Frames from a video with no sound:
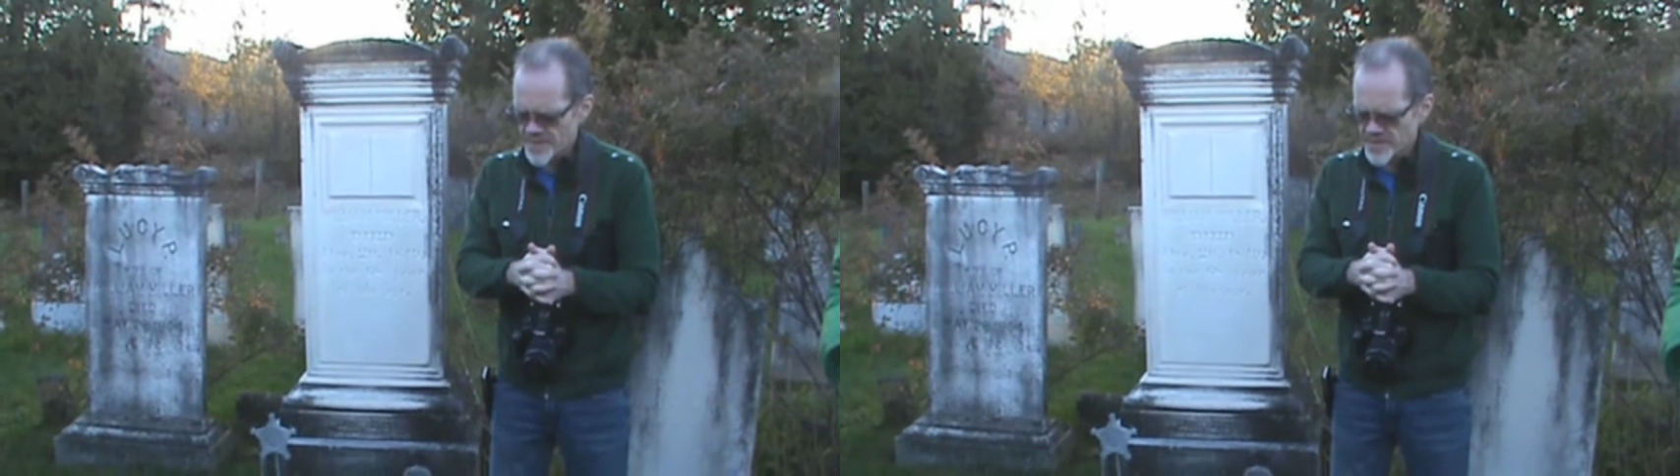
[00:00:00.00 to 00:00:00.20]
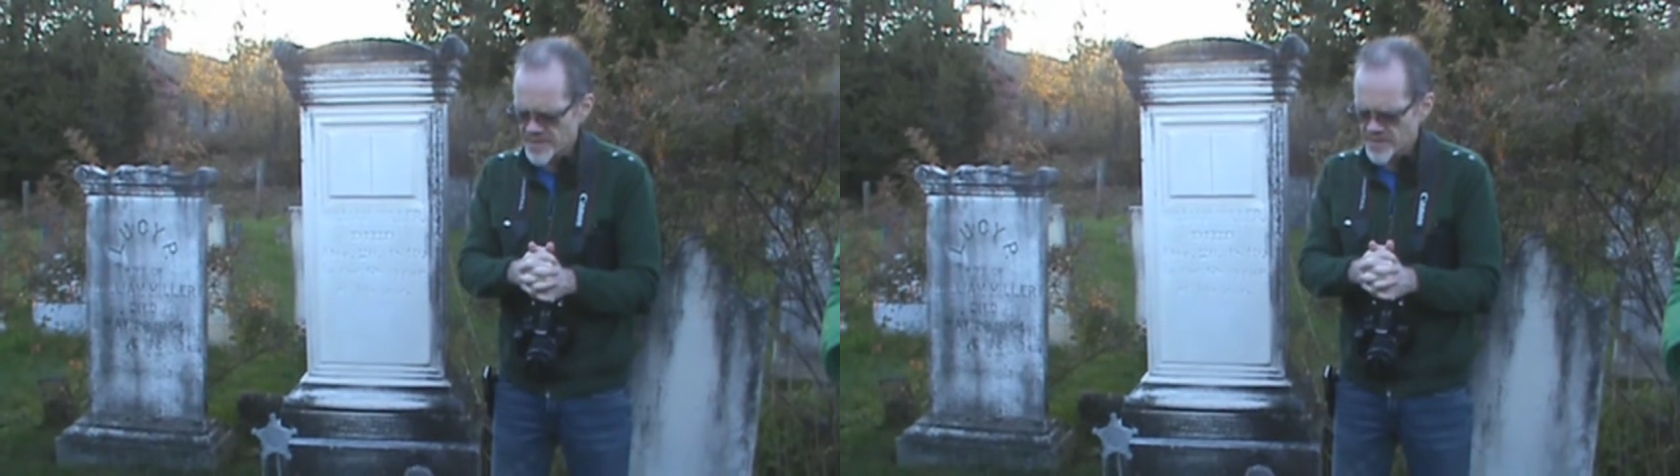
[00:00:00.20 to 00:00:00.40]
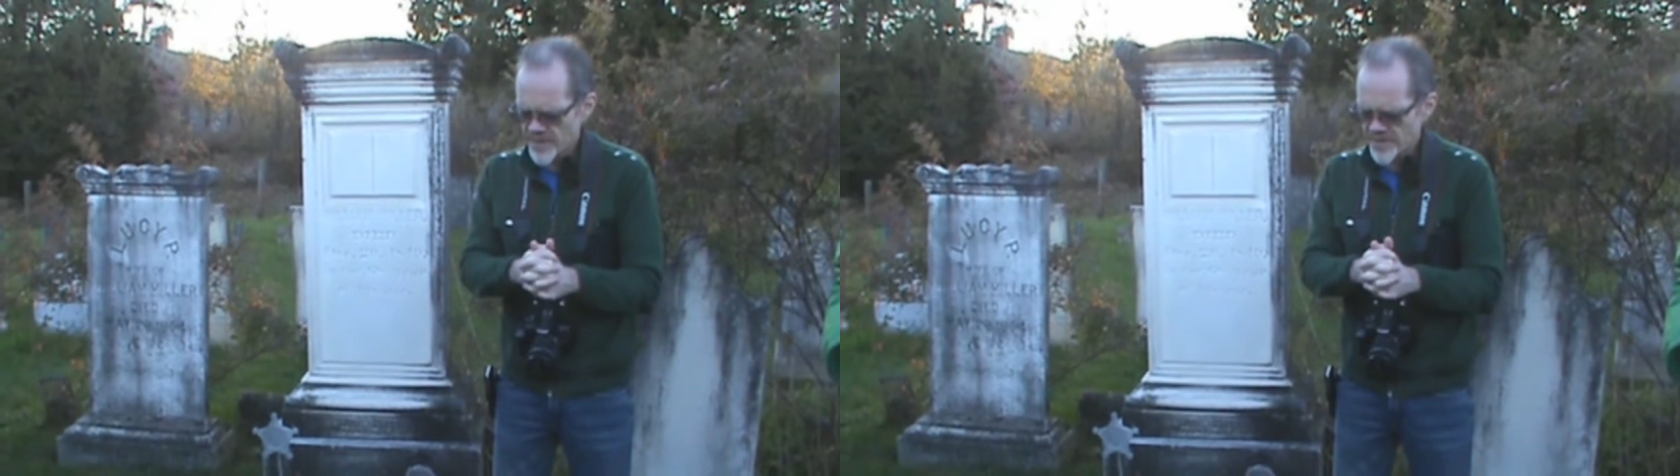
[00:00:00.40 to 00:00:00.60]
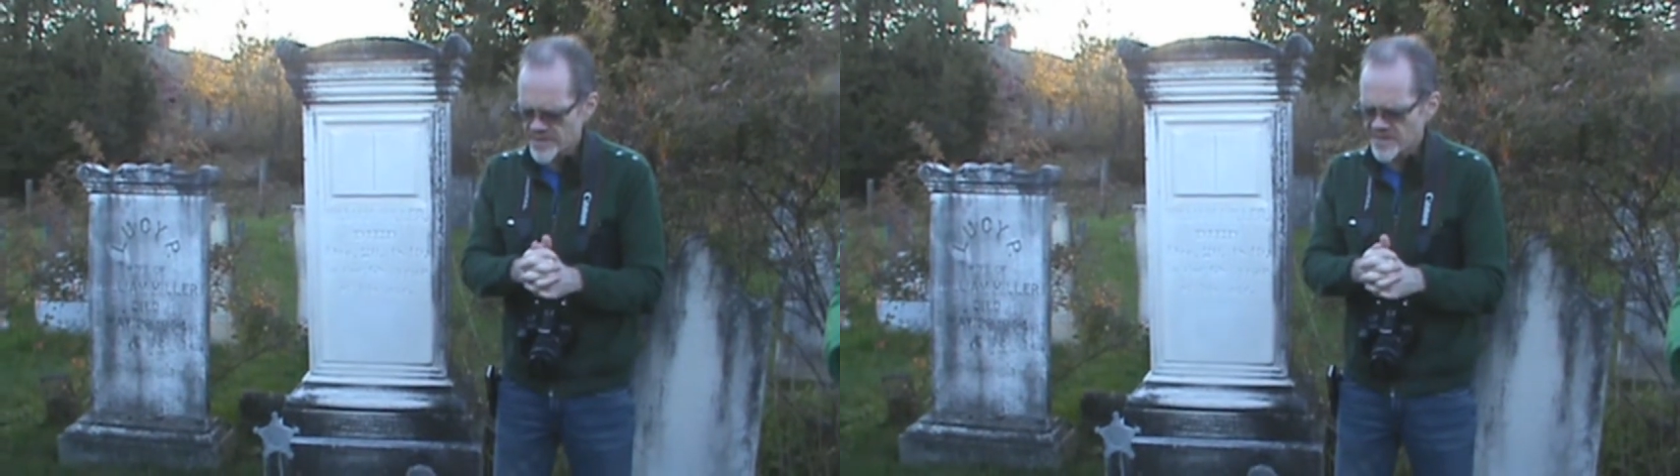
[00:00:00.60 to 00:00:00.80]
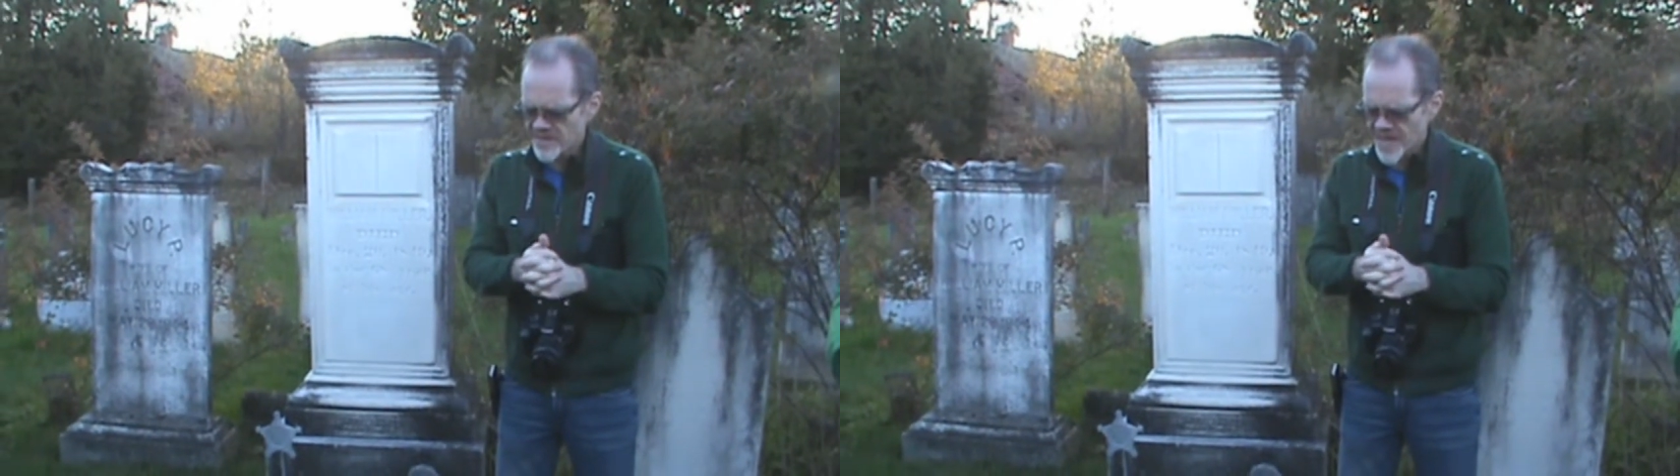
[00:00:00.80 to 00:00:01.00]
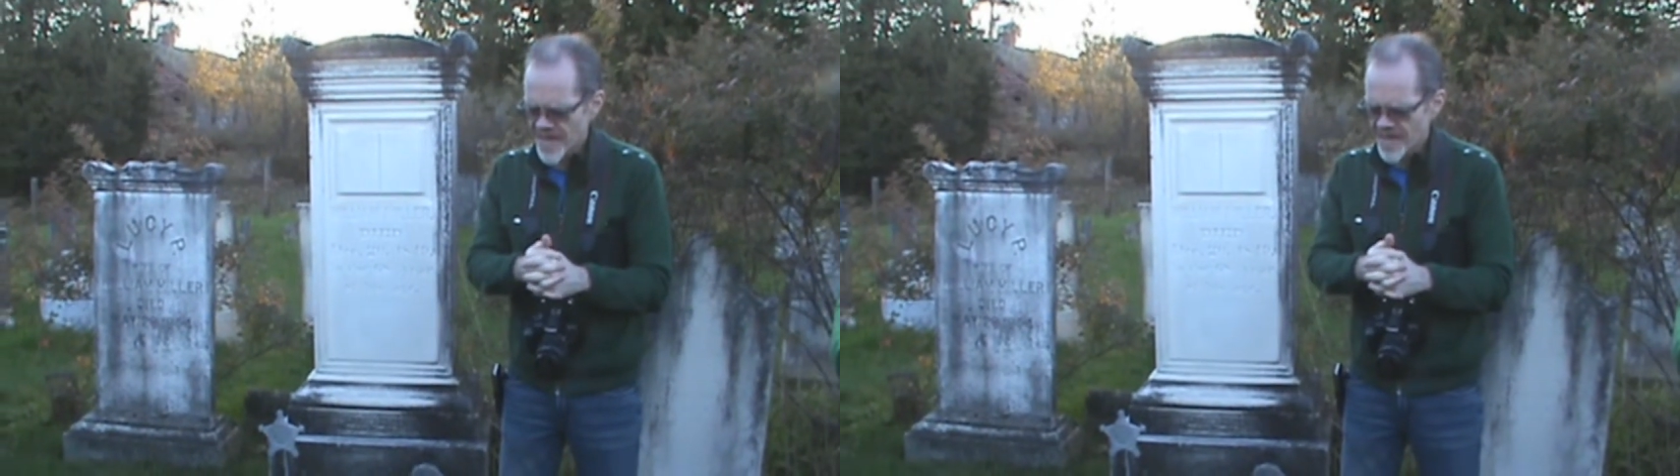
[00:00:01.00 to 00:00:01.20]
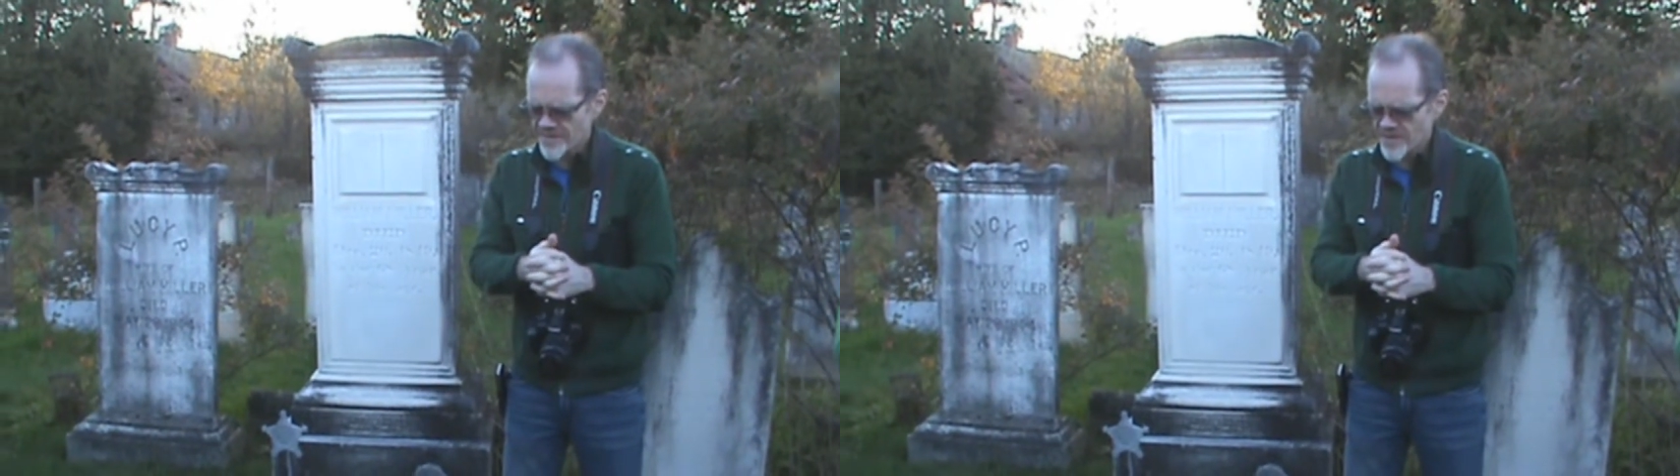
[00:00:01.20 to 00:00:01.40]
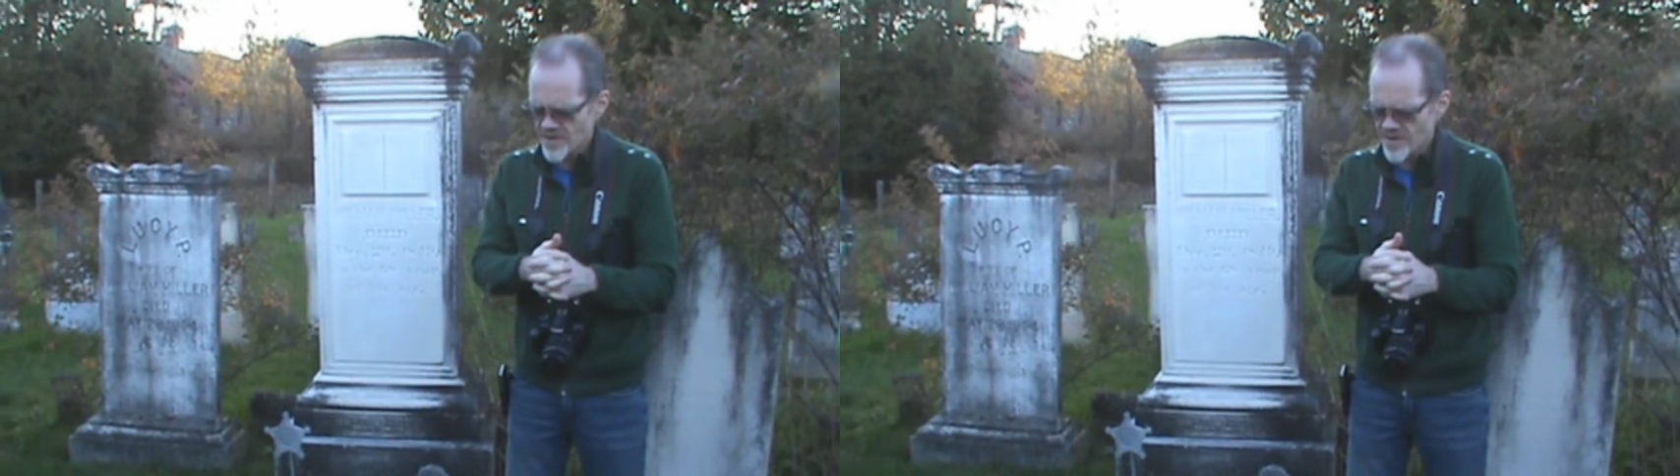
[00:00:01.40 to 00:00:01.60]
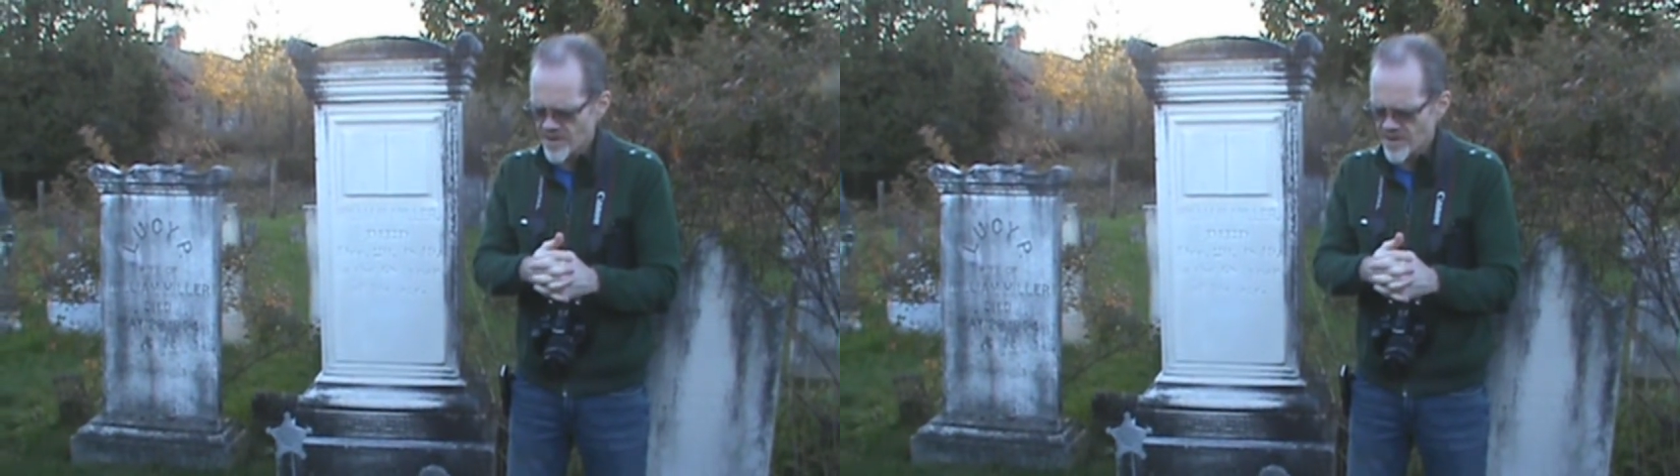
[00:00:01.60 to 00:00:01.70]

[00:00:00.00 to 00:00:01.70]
this experience alive in our